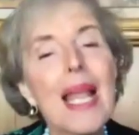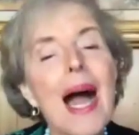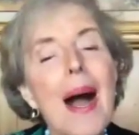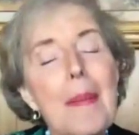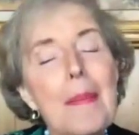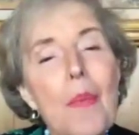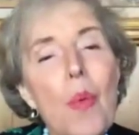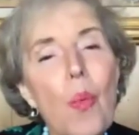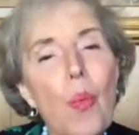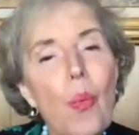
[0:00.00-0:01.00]
Um,
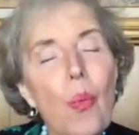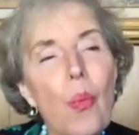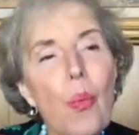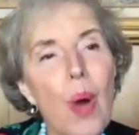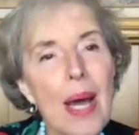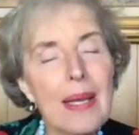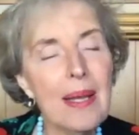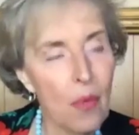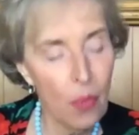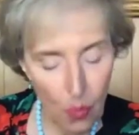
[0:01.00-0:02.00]
what
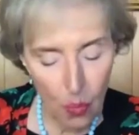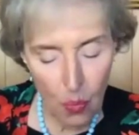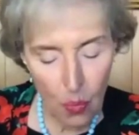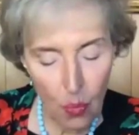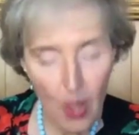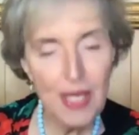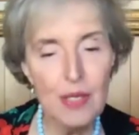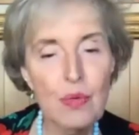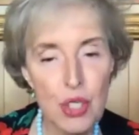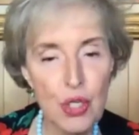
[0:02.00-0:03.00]
what do you
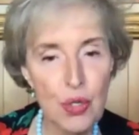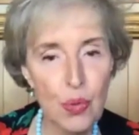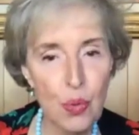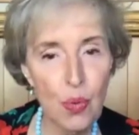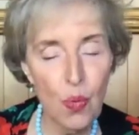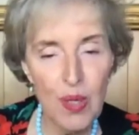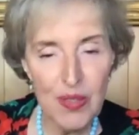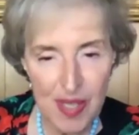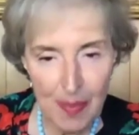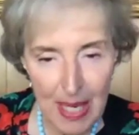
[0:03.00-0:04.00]
do with
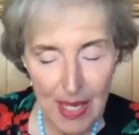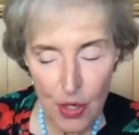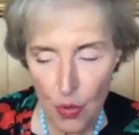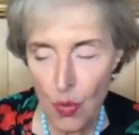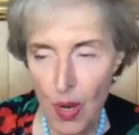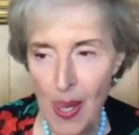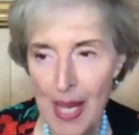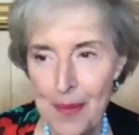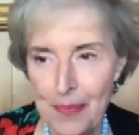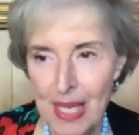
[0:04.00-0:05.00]
somebody who
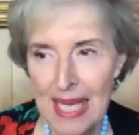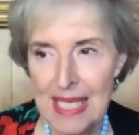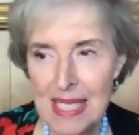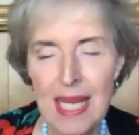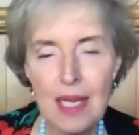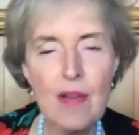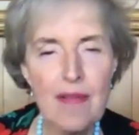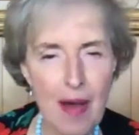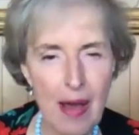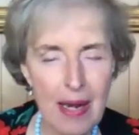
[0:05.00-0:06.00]
is
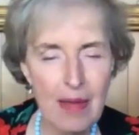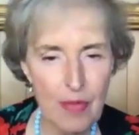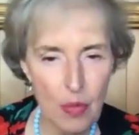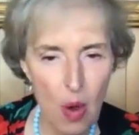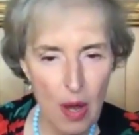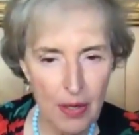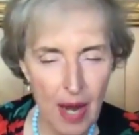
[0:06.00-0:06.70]
terrified of the water?